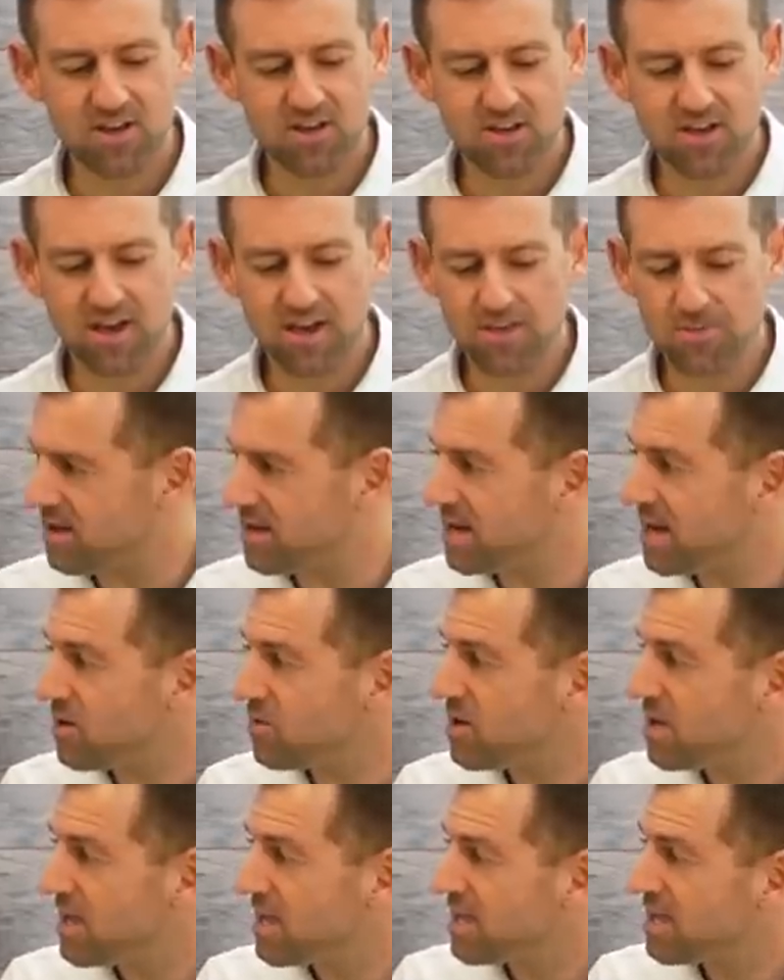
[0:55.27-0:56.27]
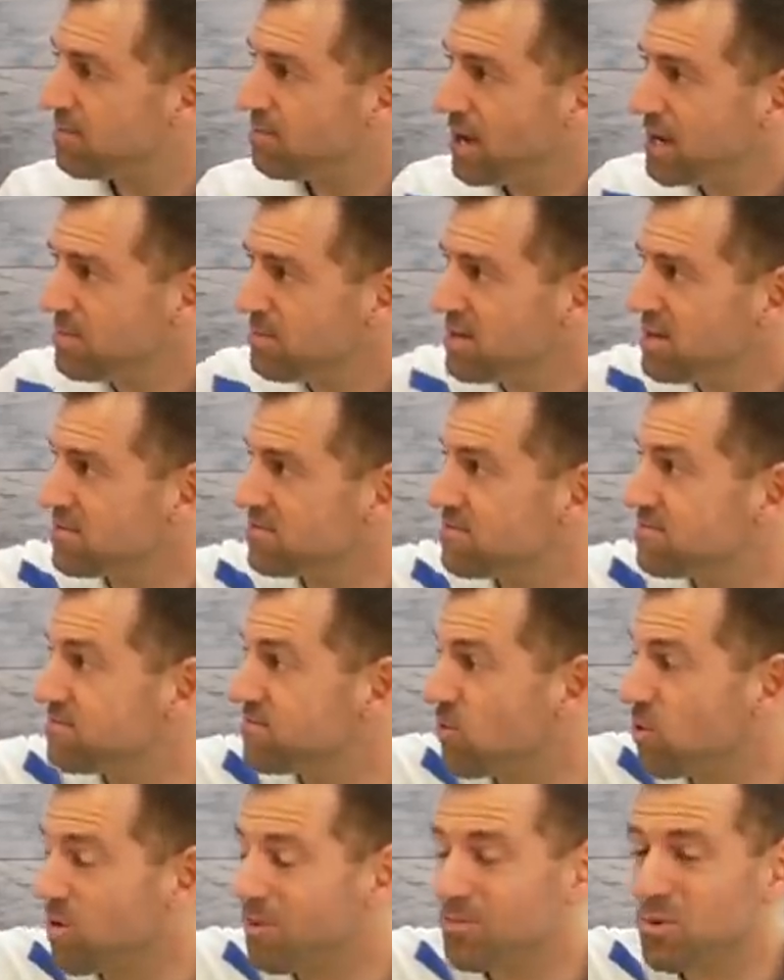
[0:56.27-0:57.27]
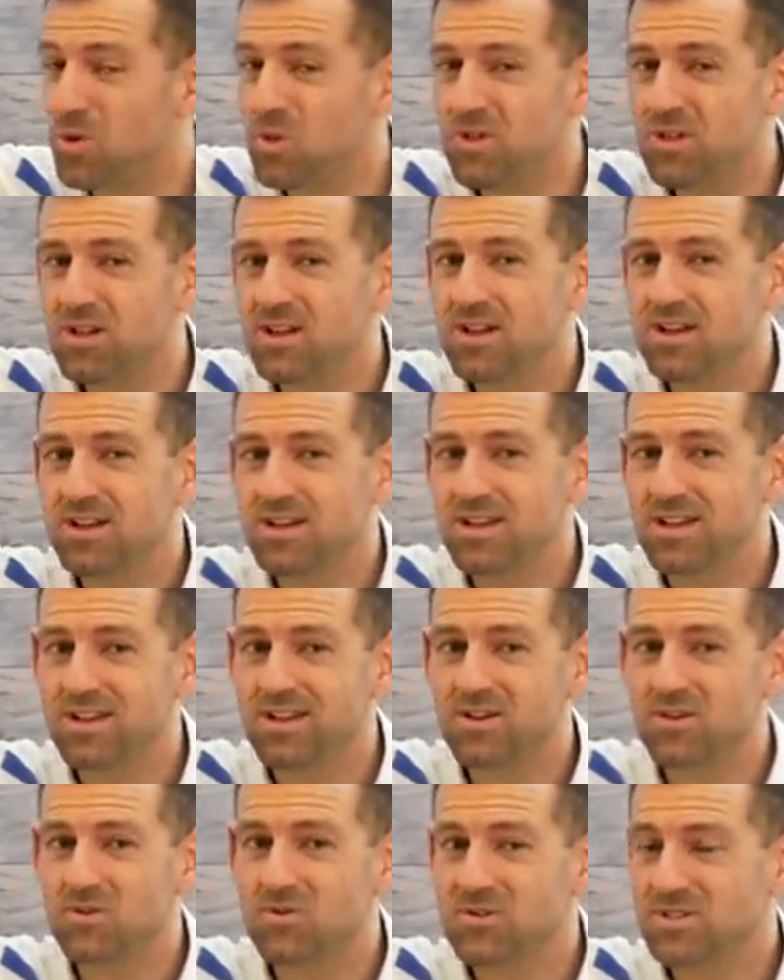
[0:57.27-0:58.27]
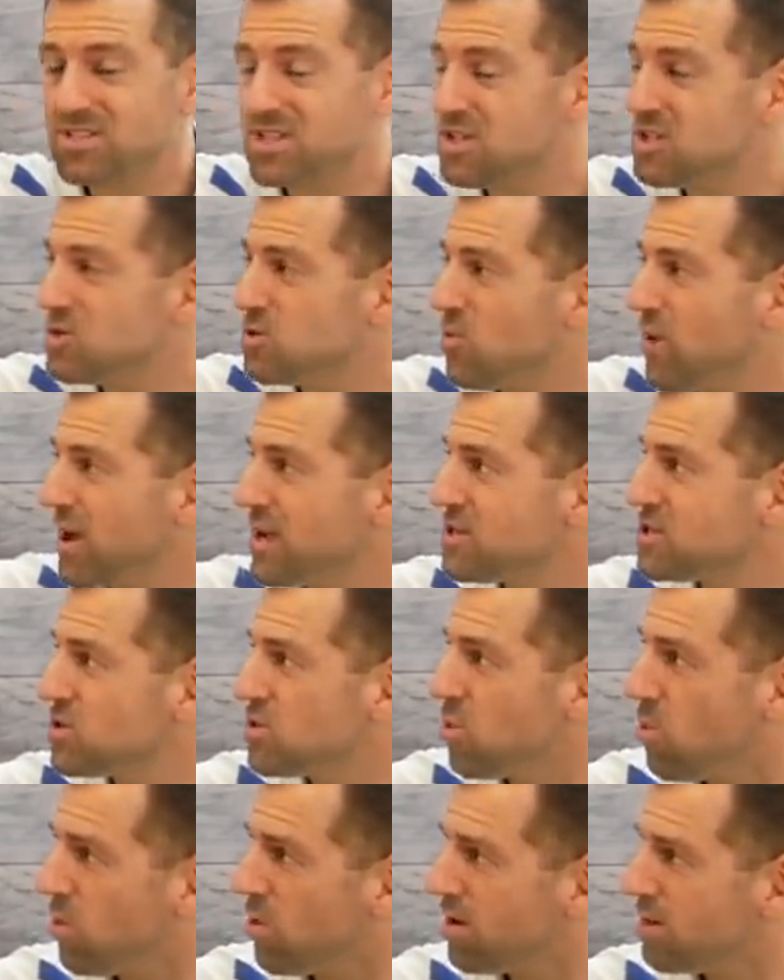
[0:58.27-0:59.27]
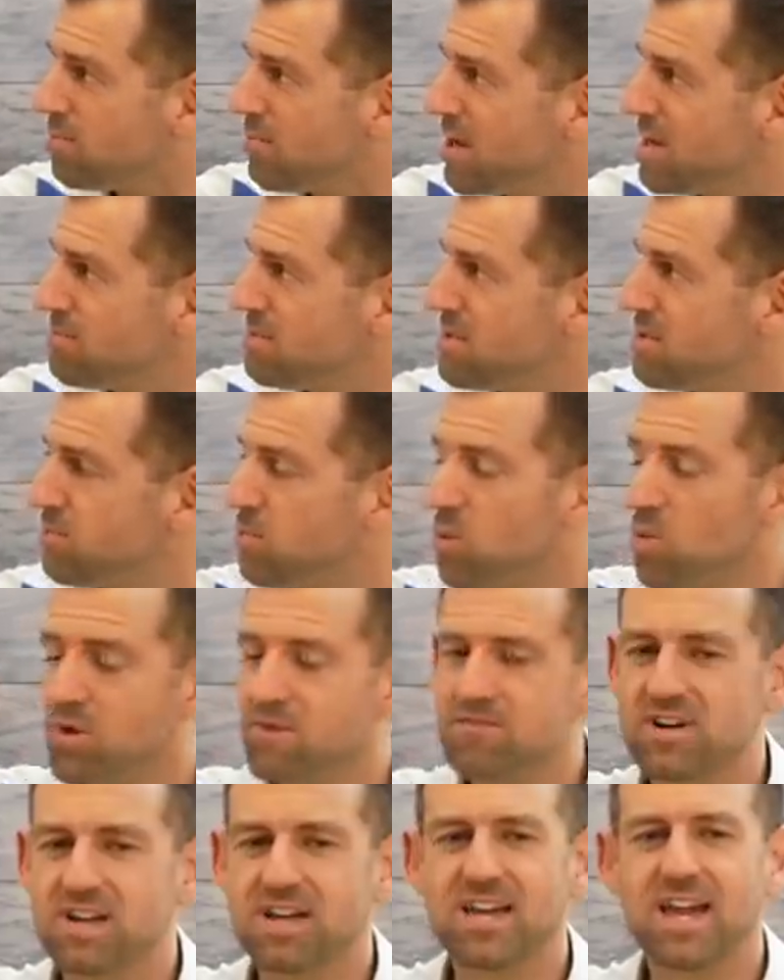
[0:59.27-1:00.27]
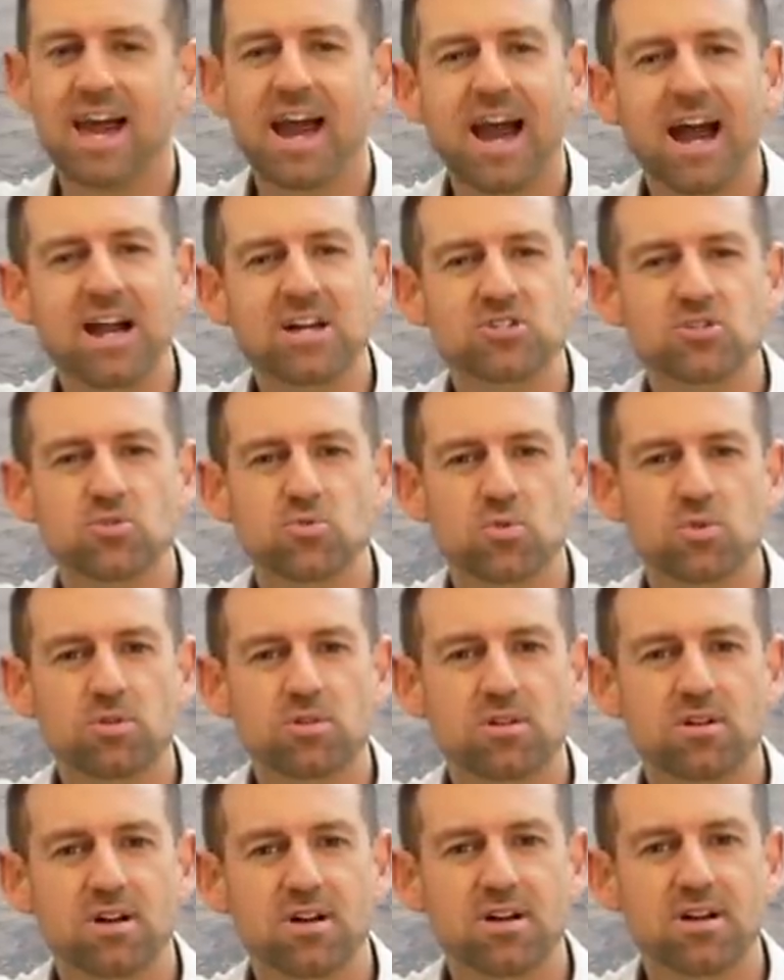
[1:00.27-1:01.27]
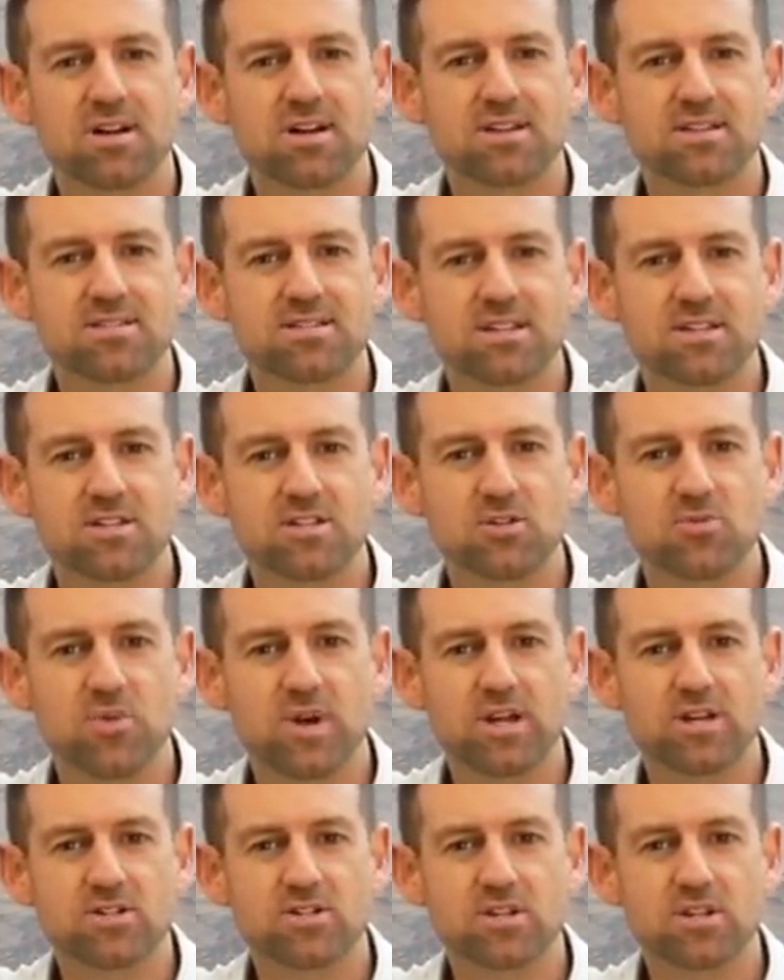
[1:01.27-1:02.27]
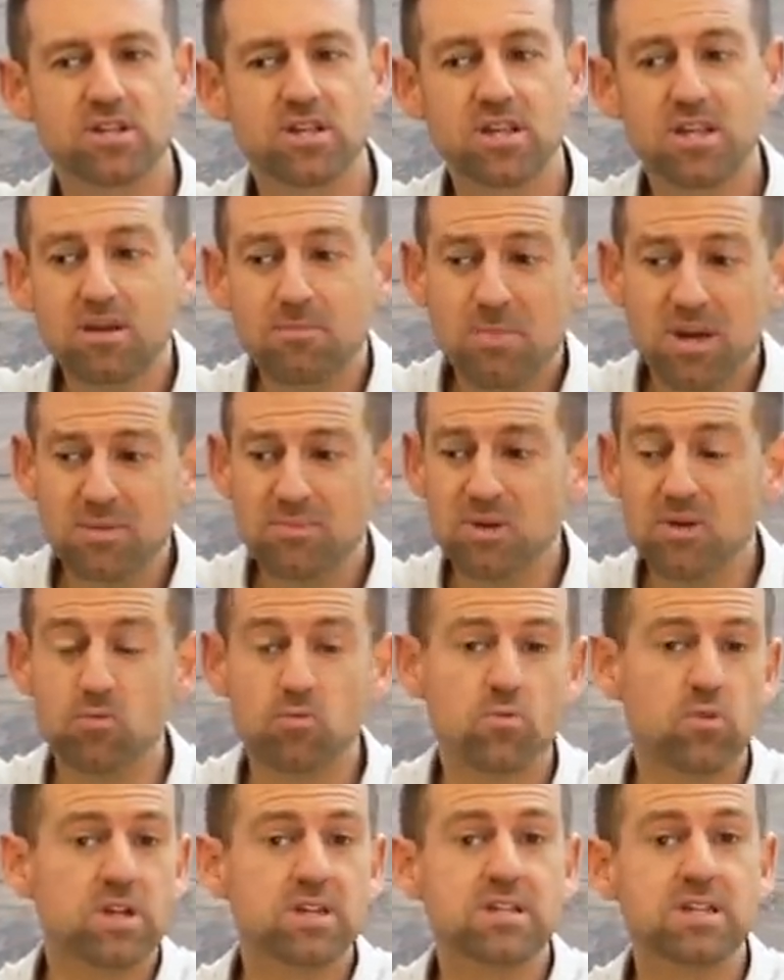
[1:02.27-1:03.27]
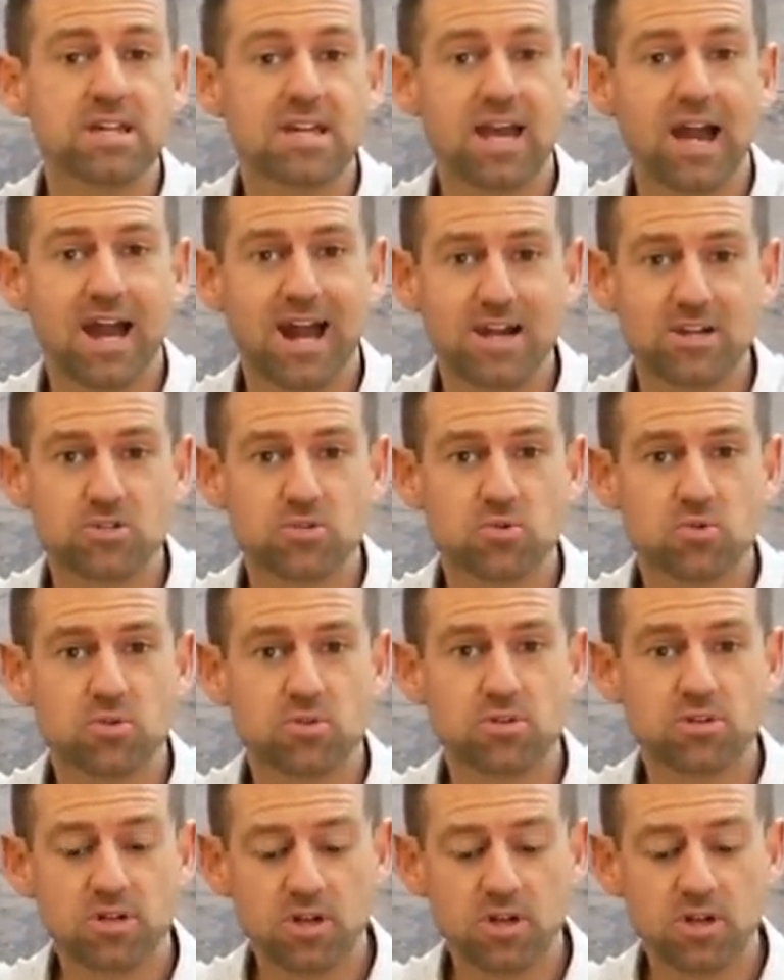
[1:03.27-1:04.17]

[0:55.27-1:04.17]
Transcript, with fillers: Okay, now it might be a formal, you know, situation, or it might be more casual situation. It might be really casual.